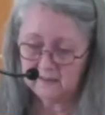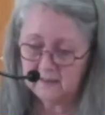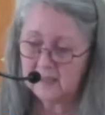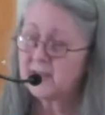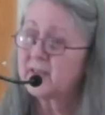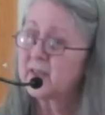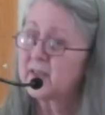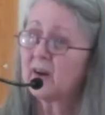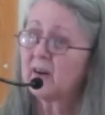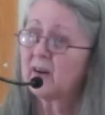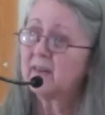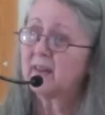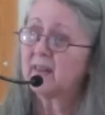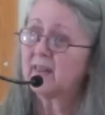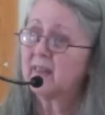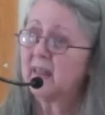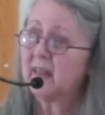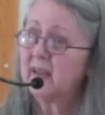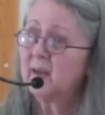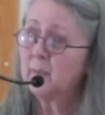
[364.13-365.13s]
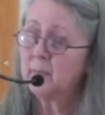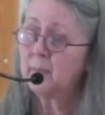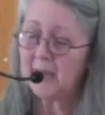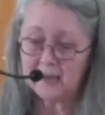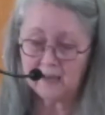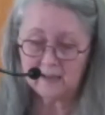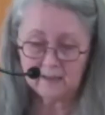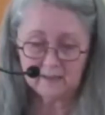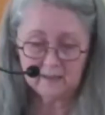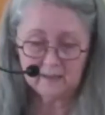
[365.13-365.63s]
It's hard to think
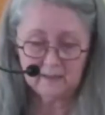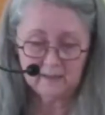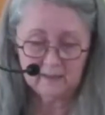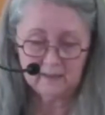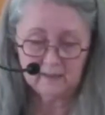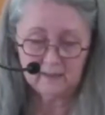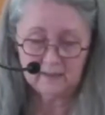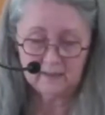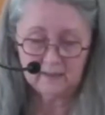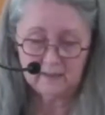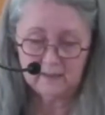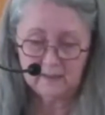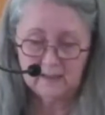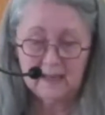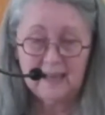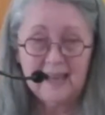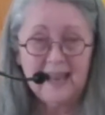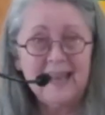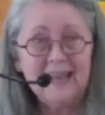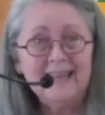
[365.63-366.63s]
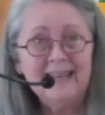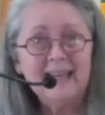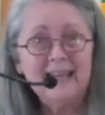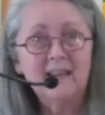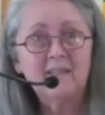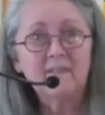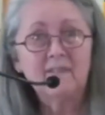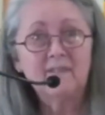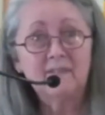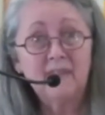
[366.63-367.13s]
about. And
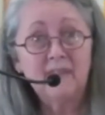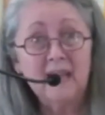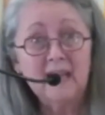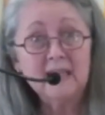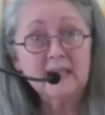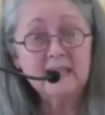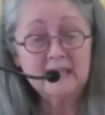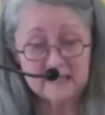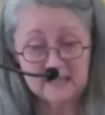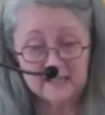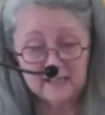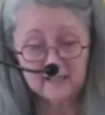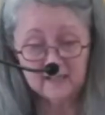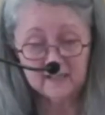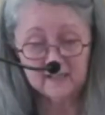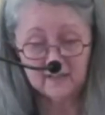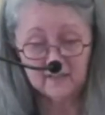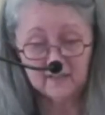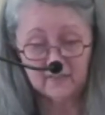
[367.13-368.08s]
yet facing